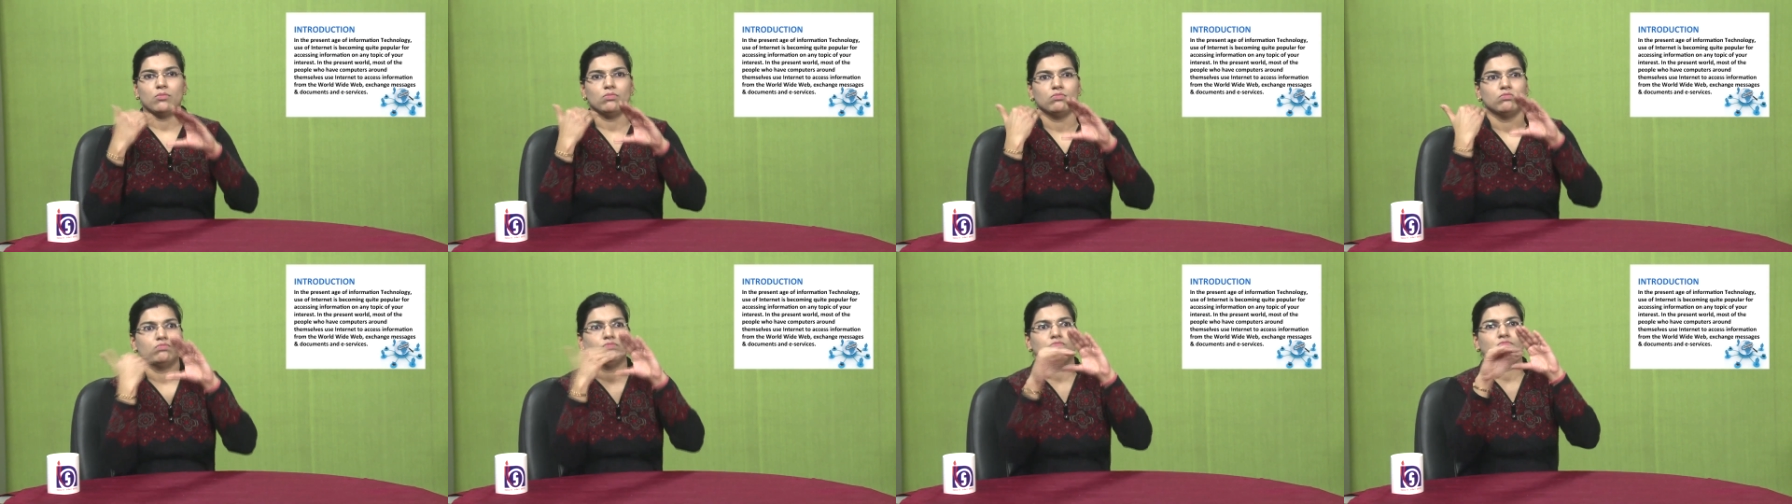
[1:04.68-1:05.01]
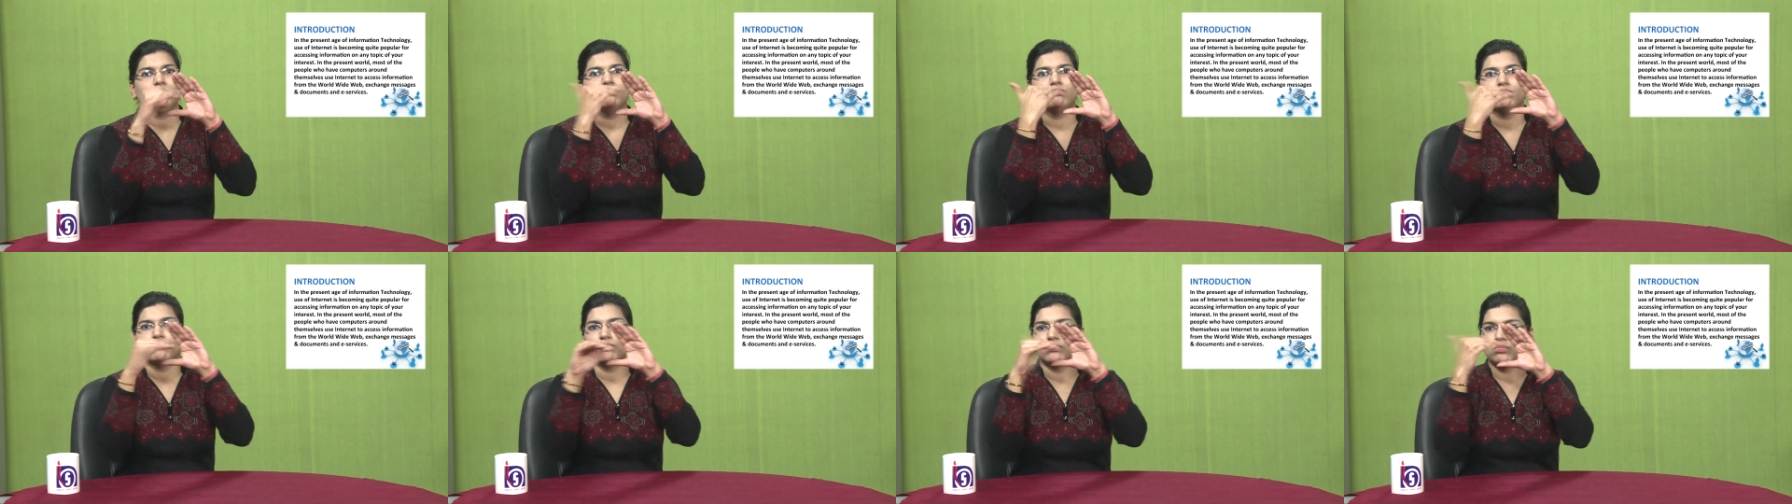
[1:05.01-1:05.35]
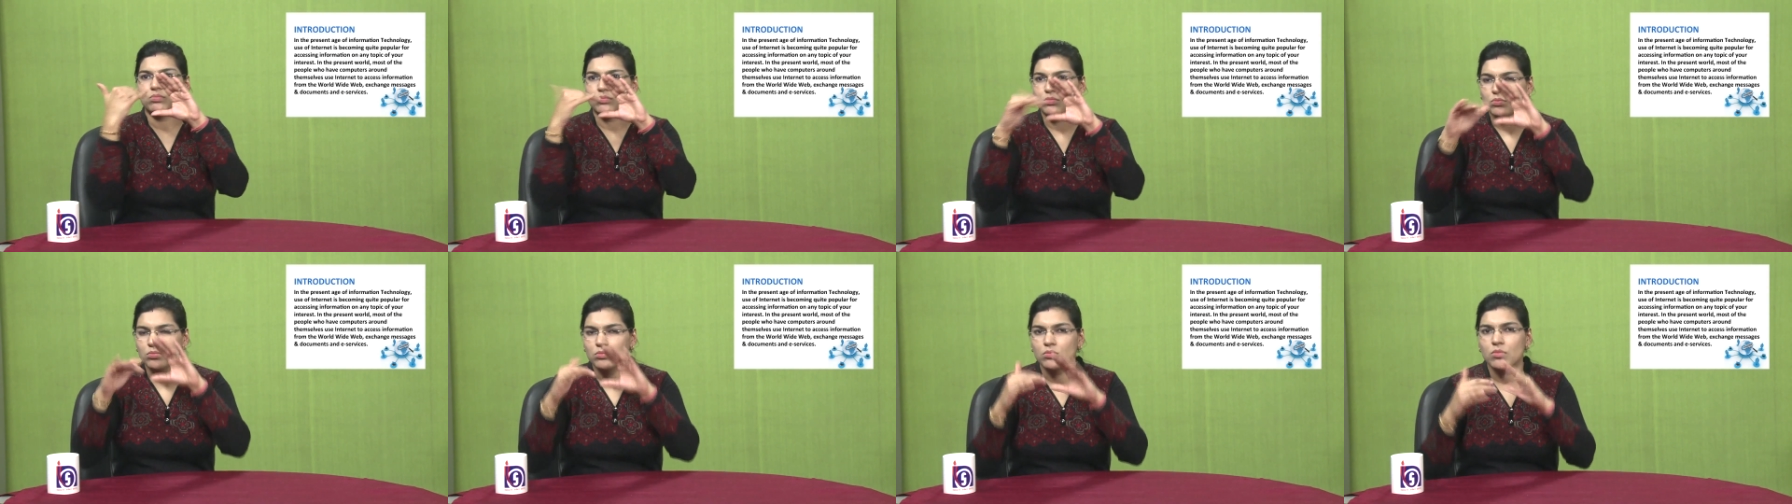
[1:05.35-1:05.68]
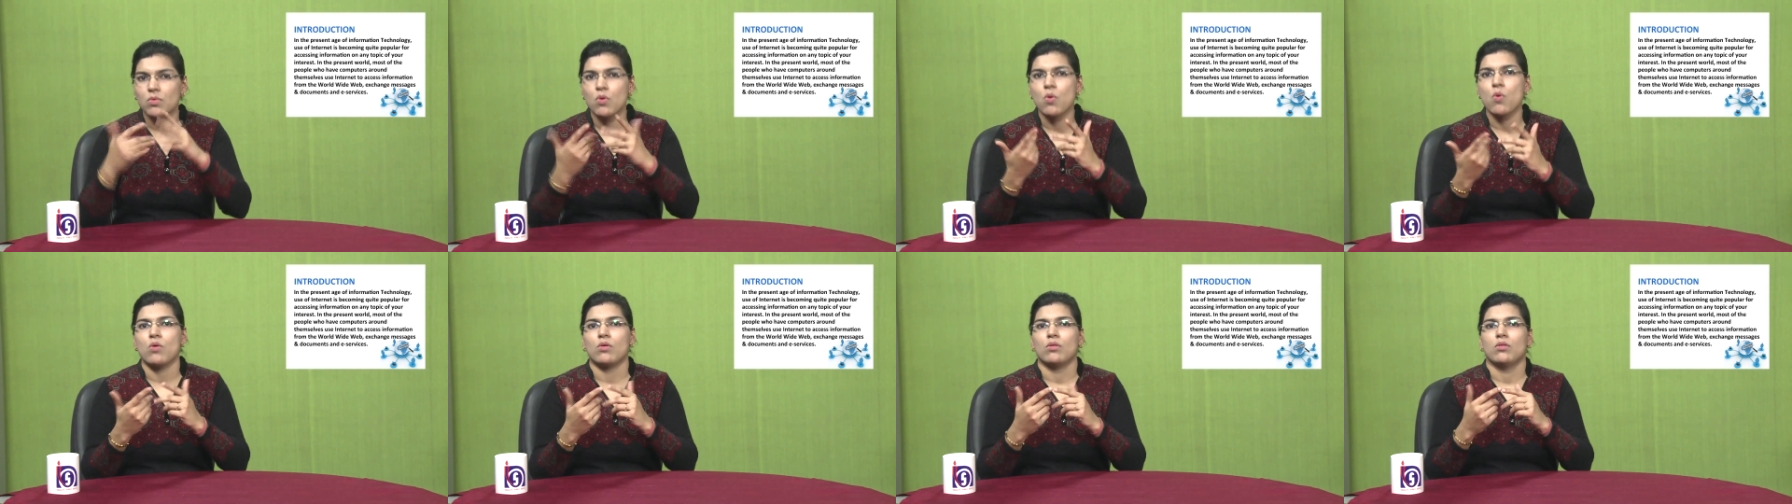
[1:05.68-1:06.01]
it has
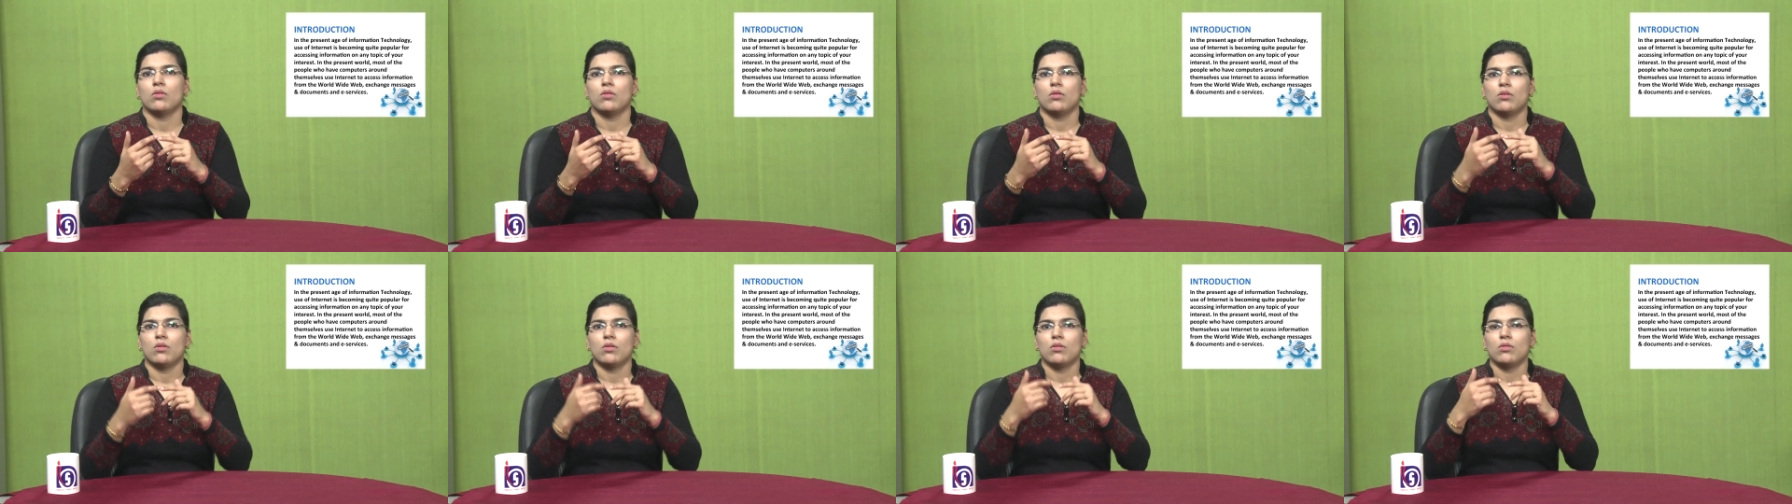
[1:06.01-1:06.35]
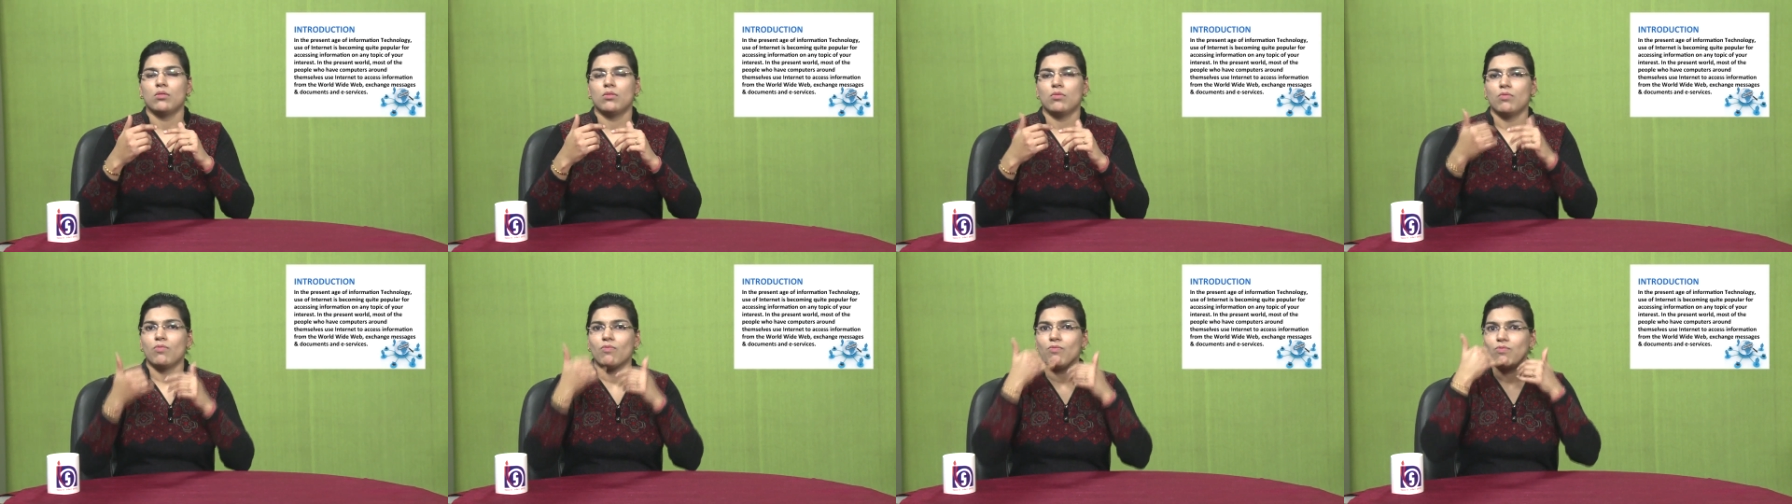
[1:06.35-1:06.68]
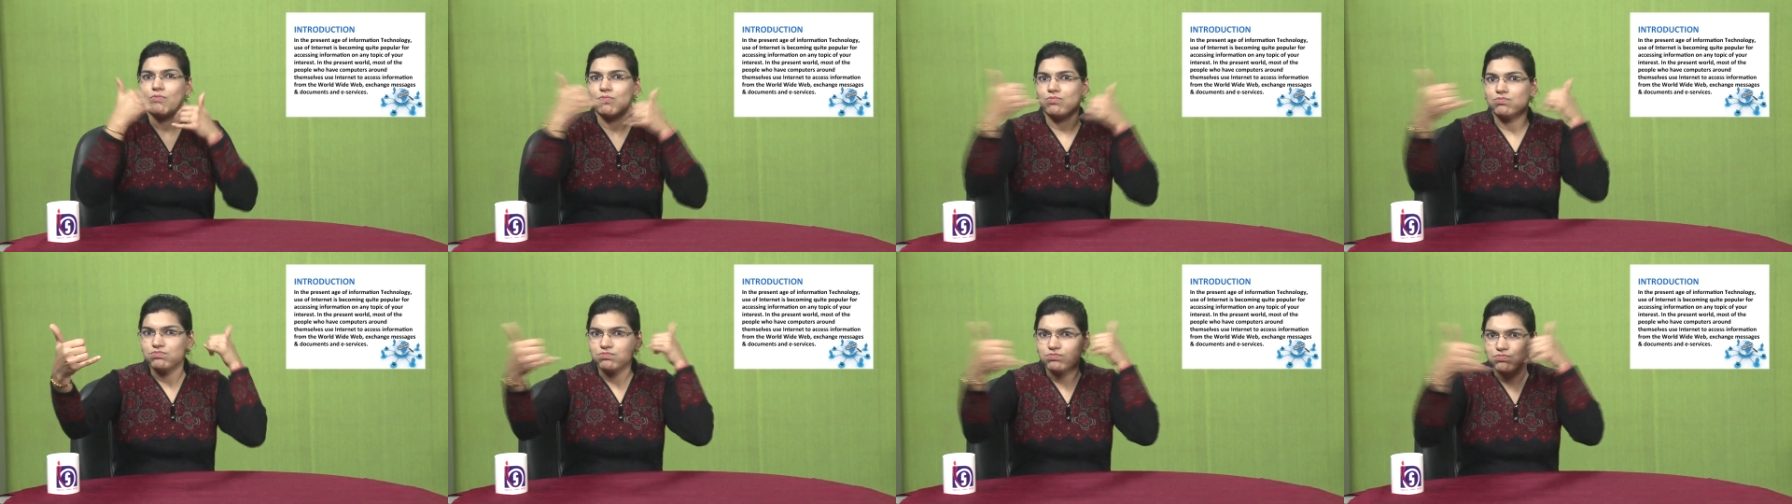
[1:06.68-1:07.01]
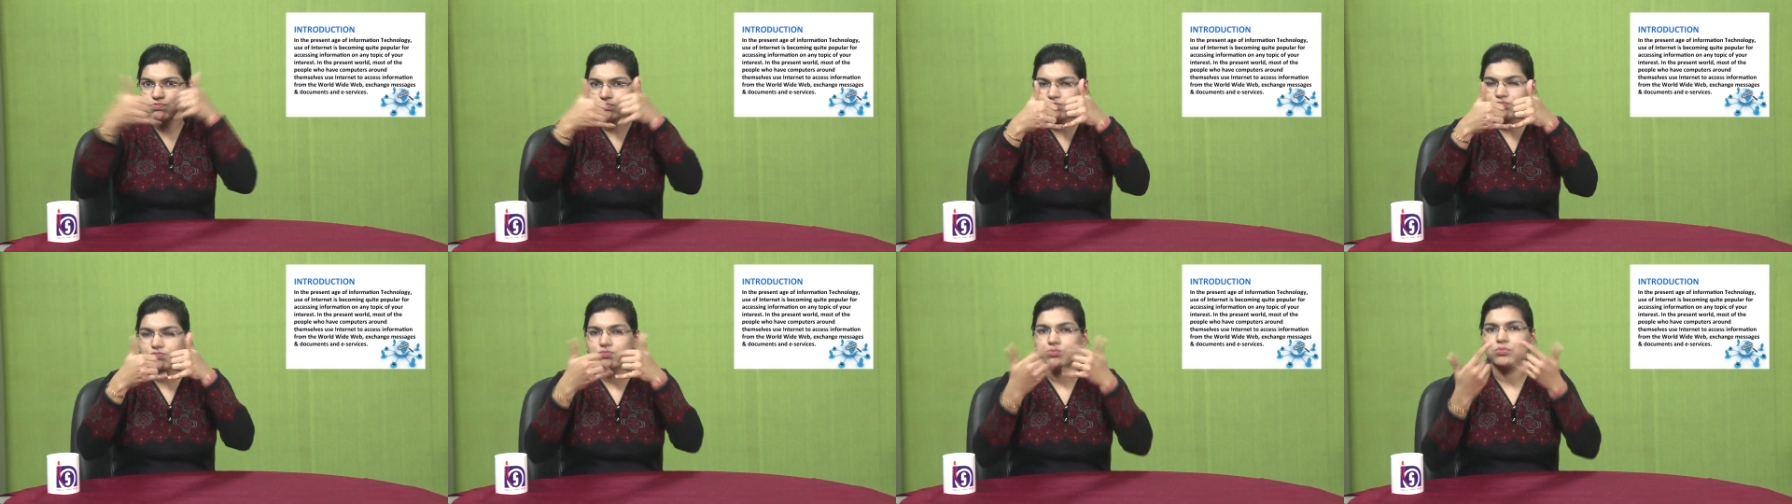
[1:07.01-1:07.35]
become very useful
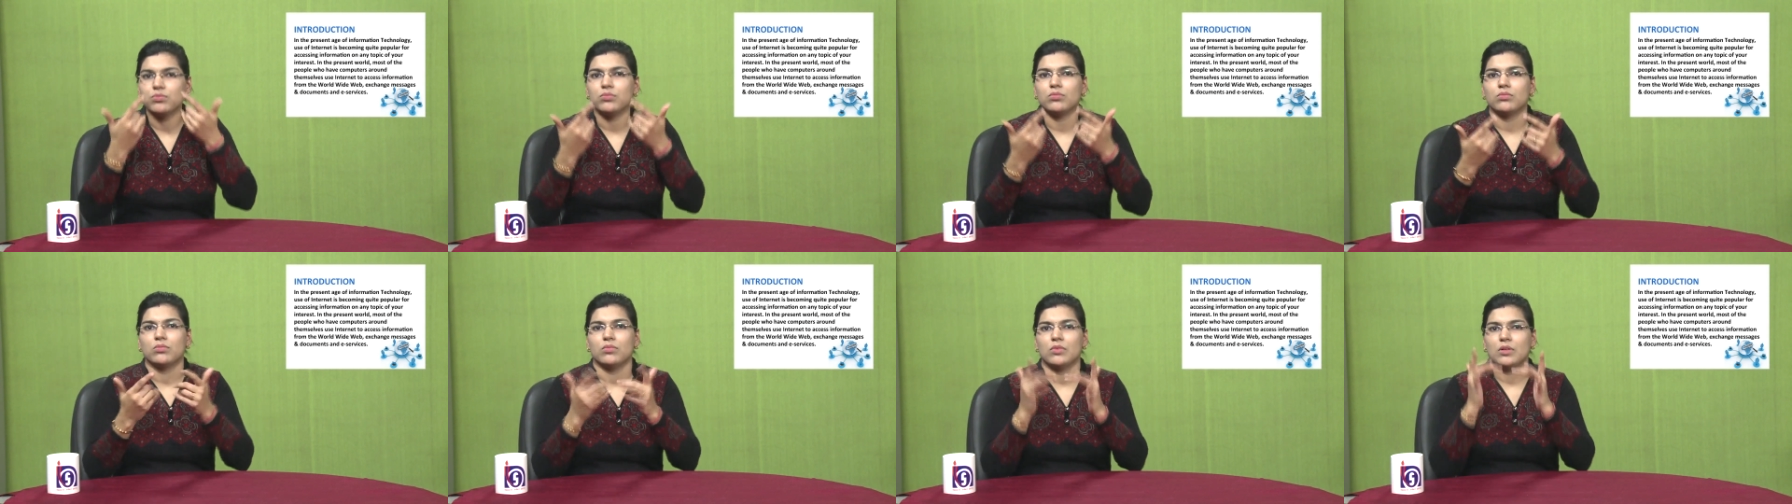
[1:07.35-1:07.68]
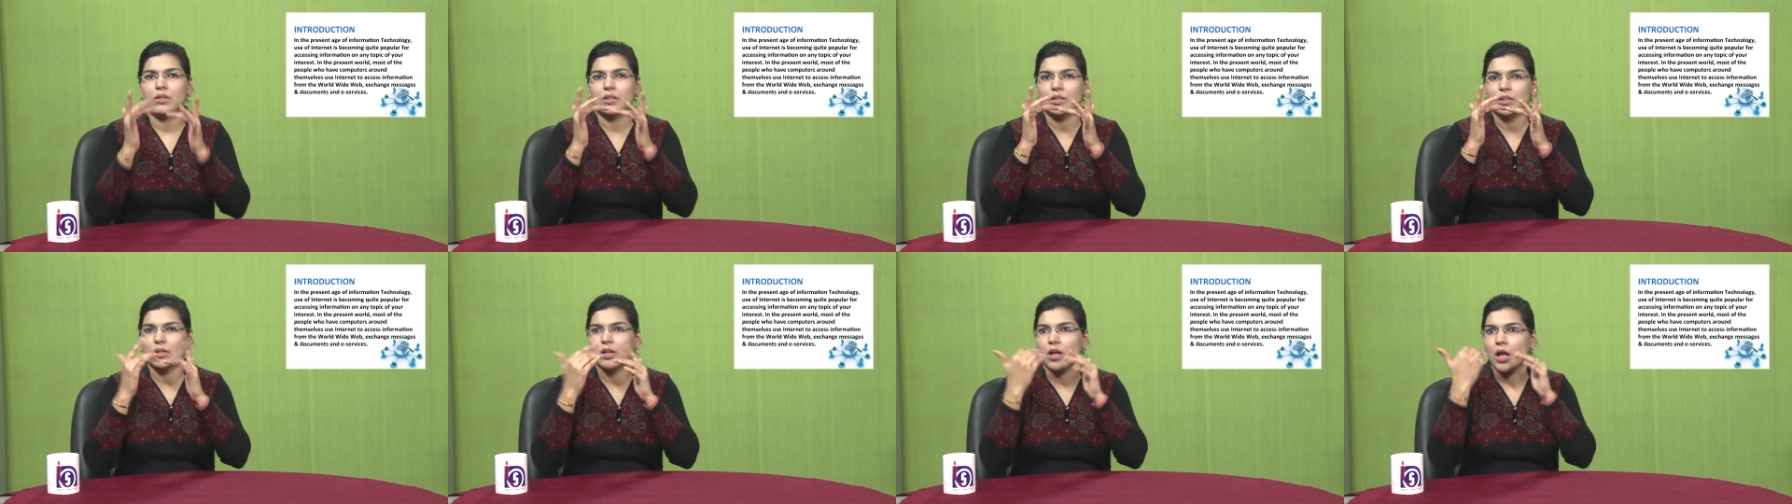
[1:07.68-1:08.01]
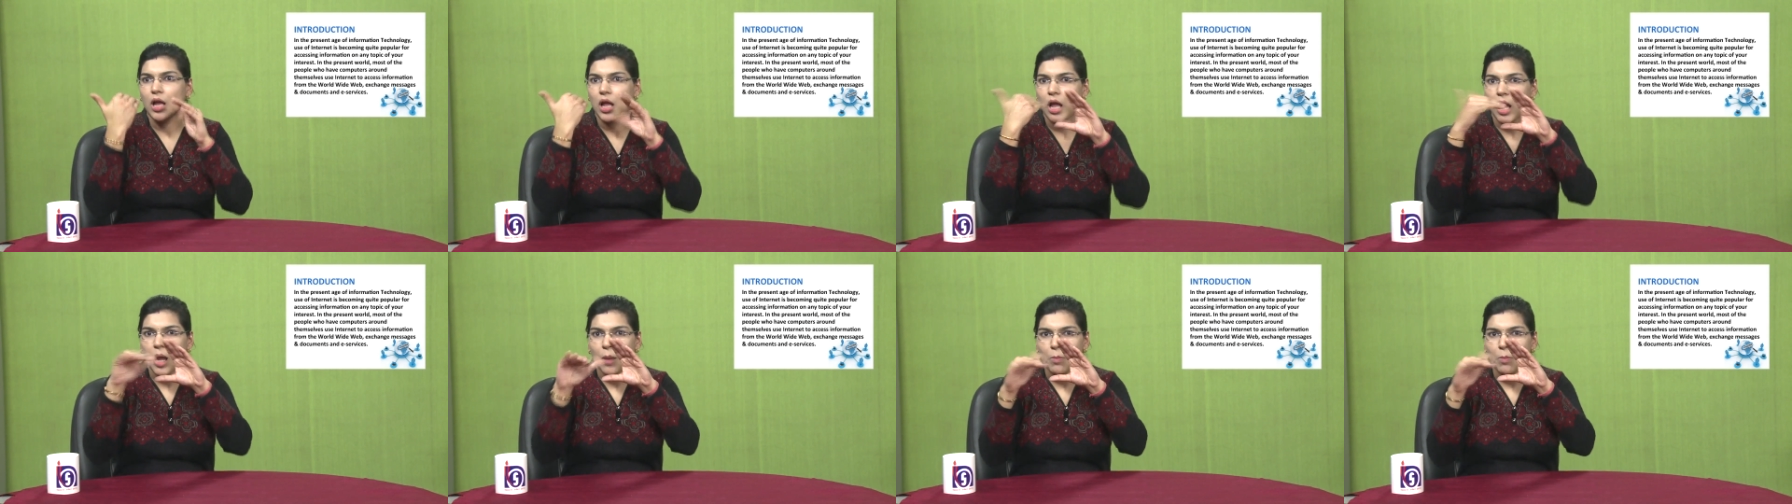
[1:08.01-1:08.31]
for people.